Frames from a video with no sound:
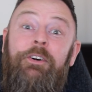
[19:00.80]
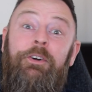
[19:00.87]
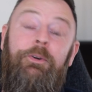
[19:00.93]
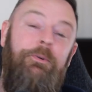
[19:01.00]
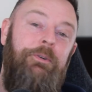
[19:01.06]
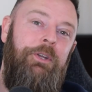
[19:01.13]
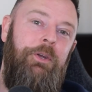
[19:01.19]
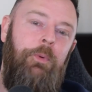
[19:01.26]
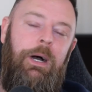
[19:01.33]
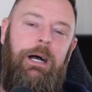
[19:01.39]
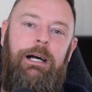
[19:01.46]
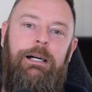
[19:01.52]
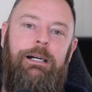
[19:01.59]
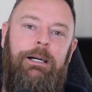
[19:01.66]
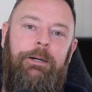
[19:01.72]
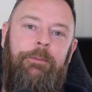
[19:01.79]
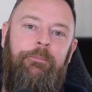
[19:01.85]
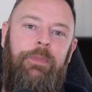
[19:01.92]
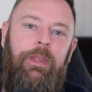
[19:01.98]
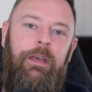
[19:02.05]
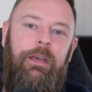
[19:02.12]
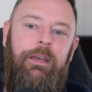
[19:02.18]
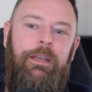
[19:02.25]
for who you are.
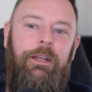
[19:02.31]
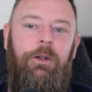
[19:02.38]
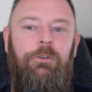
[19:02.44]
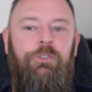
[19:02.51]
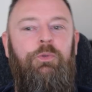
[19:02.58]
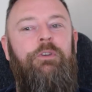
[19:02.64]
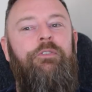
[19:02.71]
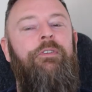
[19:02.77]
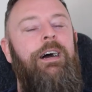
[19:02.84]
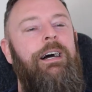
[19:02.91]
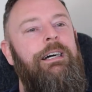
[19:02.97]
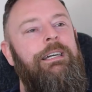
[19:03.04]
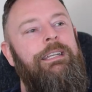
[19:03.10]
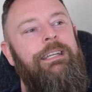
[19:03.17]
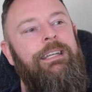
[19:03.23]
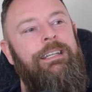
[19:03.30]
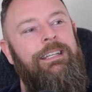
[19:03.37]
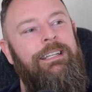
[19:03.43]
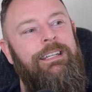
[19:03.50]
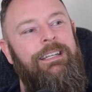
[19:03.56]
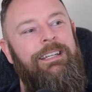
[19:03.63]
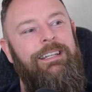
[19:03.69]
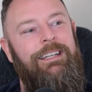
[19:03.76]
You know, so if I
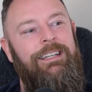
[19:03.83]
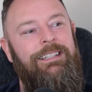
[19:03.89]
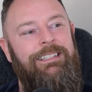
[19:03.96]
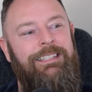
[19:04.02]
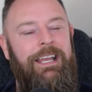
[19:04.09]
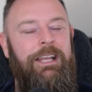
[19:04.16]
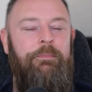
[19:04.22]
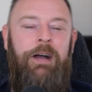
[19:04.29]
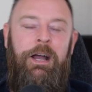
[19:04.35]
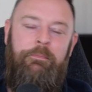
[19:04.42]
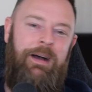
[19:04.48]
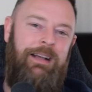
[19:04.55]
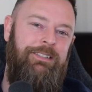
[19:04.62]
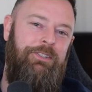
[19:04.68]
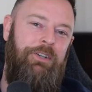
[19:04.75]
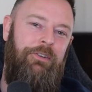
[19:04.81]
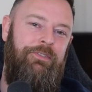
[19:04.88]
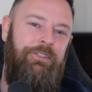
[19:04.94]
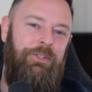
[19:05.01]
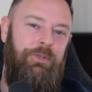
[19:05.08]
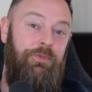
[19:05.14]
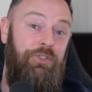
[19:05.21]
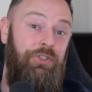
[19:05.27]
take my mask off
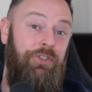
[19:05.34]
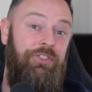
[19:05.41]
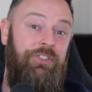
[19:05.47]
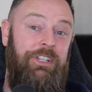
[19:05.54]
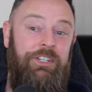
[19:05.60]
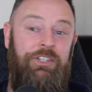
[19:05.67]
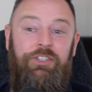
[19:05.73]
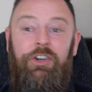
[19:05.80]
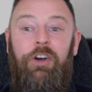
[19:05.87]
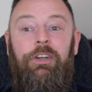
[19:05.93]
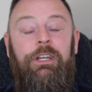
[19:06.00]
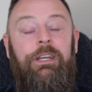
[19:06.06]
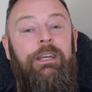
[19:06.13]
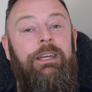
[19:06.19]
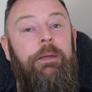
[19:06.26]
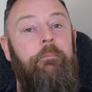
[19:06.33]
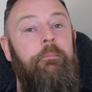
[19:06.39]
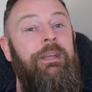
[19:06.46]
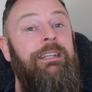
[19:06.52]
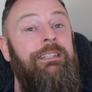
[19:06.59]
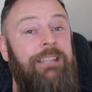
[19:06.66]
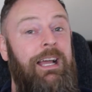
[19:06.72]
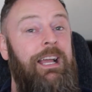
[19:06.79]
to just enjoy it, it
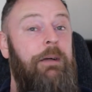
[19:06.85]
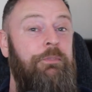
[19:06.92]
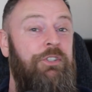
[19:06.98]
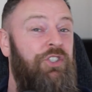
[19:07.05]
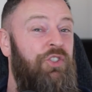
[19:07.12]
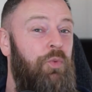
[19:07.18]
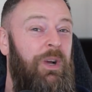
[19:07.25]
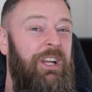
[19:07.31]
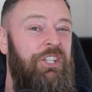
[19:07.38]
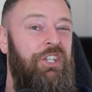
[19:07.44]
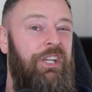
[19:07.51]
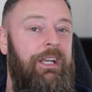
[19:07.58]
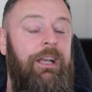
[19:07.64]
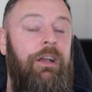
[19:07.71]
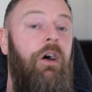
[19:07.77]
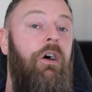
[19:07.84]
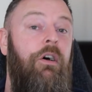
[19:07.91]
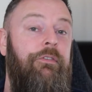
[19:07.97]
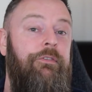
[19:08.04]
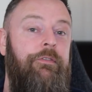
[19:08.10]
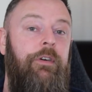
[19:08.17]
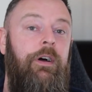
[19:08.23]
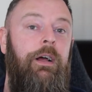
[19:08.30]
means I am switching
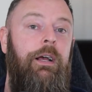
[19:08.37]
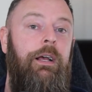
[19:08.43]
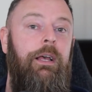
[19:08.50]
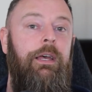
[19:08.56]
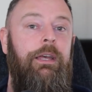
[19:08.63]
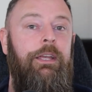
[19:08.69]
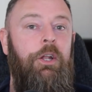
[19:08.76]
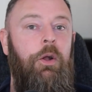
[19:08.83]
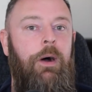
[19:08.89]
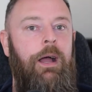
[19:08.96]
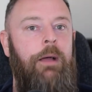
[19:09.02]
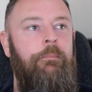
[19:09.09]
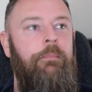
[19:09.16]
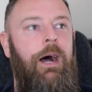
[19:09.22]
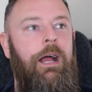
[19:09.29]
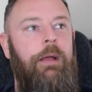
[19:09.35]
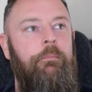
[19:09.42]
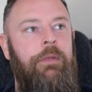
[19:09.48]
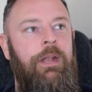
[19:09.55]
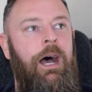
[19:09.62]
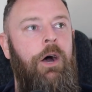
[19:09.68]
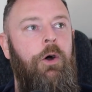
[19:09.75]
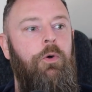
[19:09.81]
off you know i'm i'm
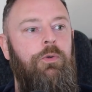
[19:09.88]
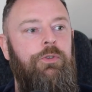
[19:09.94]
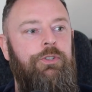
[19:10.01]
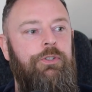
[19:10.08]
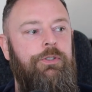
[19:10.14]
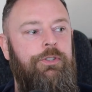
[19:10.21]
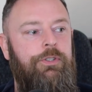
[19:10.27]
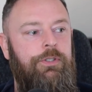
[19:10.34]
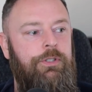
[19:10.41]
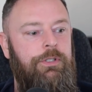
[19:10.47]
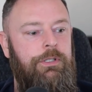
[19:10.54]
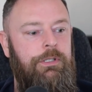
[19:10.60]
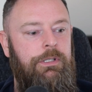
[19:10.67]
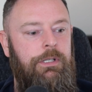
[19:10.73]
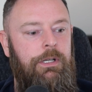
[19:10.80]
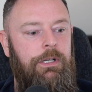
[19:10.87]
now just